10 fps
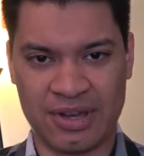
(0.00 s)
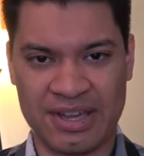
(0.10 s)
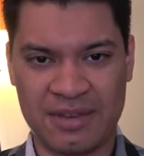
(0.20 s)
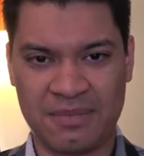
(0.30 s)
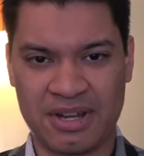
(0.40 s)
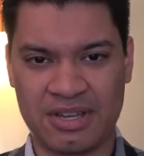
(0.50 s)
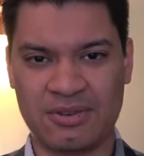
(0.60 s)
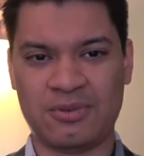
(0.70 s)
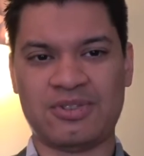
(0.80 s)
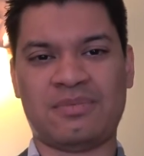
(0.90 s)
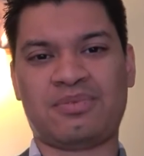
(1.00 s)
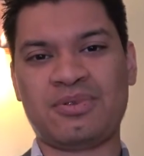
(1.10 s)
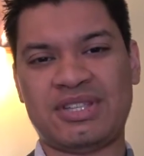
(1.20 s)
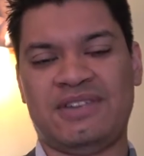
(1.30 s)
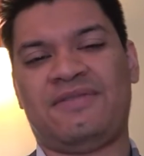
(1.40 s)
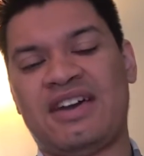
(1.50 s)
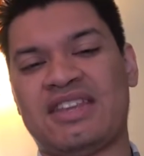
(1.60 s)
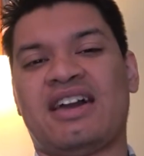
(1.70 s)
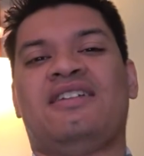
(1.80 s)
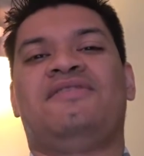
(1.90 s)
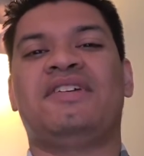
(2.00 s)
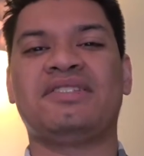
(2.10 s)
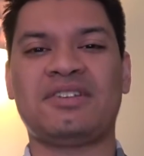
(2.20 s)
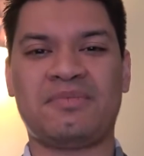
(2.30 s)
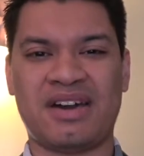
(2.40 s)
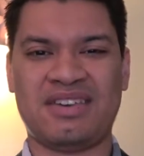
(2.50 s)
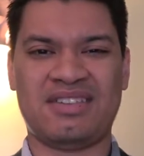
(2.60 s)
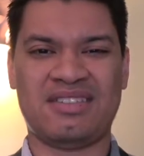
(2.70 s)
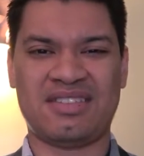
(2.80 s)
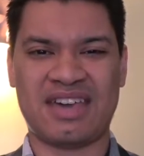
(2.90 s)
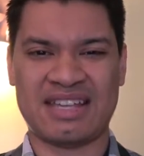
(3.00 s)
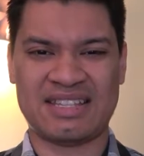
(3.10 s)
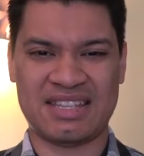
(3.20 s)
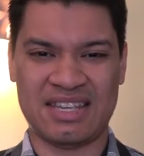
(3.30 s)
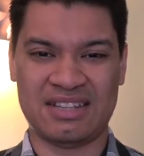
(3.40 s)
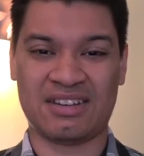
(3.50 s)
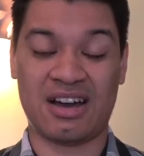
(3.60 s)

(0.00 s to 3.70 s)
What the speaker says: anybody who's a Bruce Lee fan that got offended by that scene,